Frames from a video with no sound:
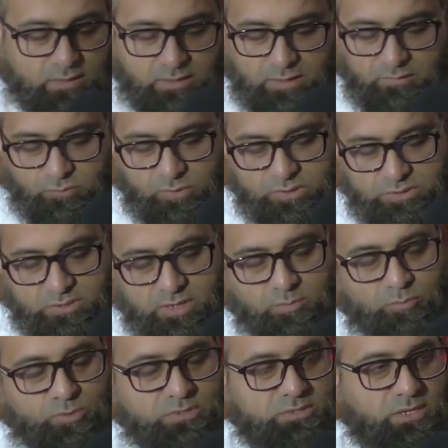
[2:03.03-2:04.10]
If we
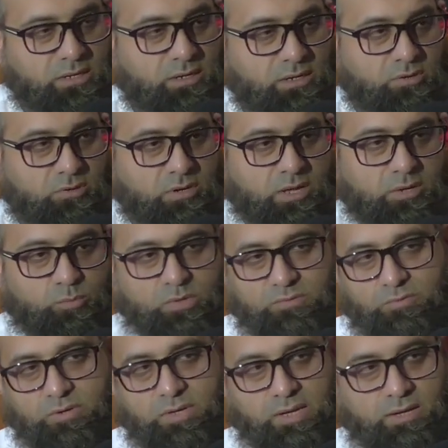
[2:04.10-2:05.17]
stop reciting Quran, we
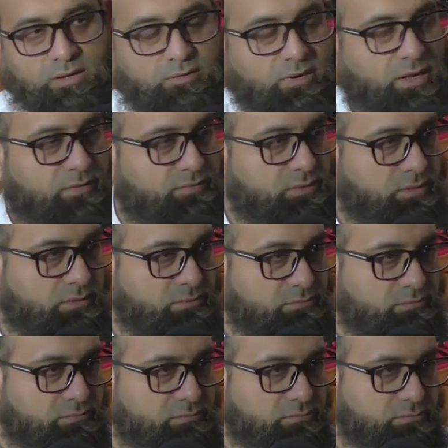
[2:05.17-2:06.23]
forget hereafter.
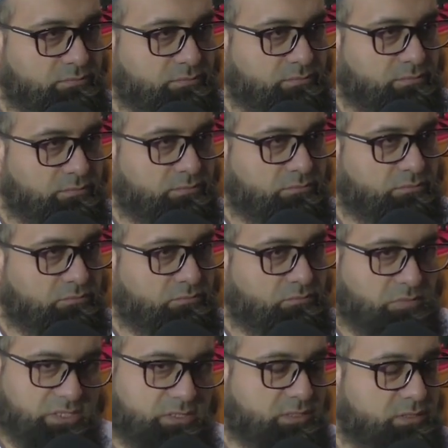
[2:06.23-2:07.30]

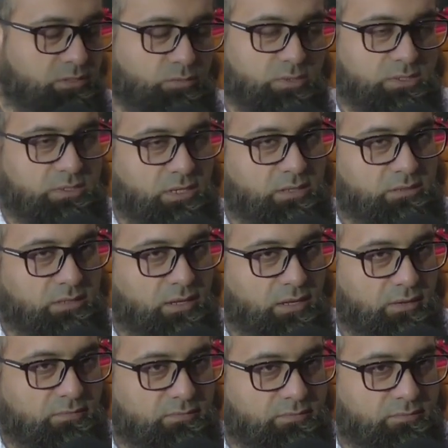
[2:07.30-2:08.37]
This is a result
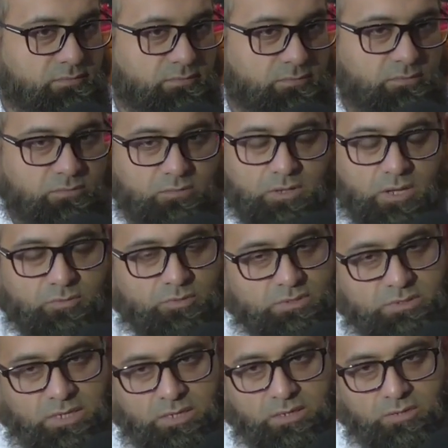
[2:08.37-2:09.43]
of not
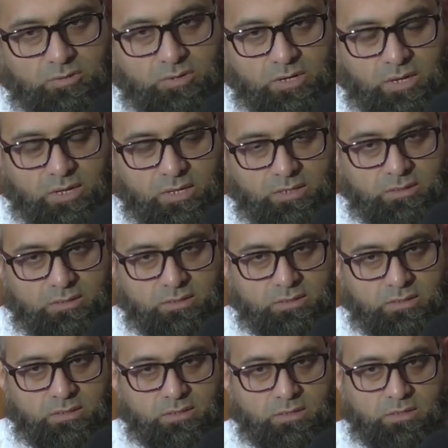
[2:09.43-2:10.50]
reciting Quran,
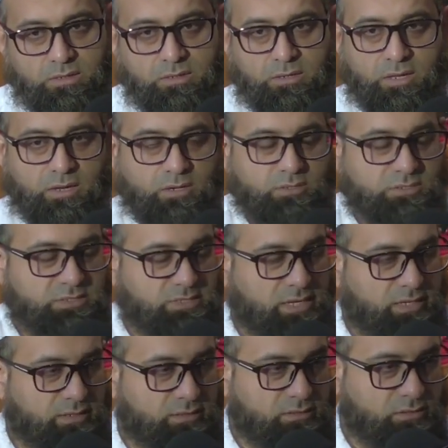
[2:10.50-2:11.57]
not
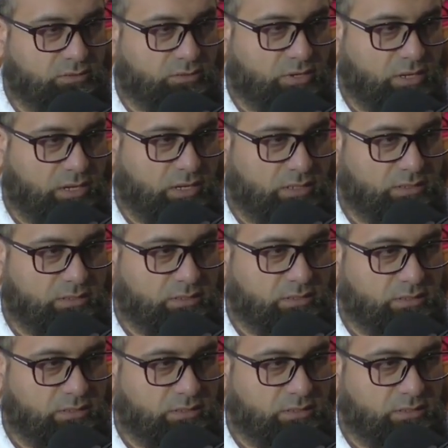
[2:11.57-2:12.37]
understanding the Quran.